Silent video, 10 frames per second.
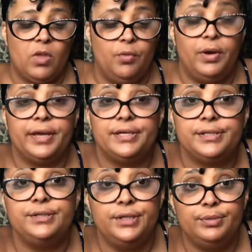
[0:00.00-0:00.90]
Well, I guess
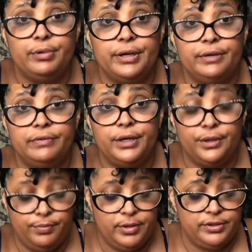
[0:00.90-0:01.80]
the deal breaker if the
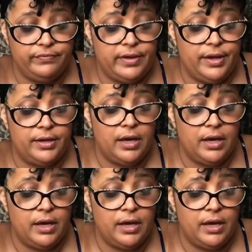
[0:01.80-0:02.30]
other person buying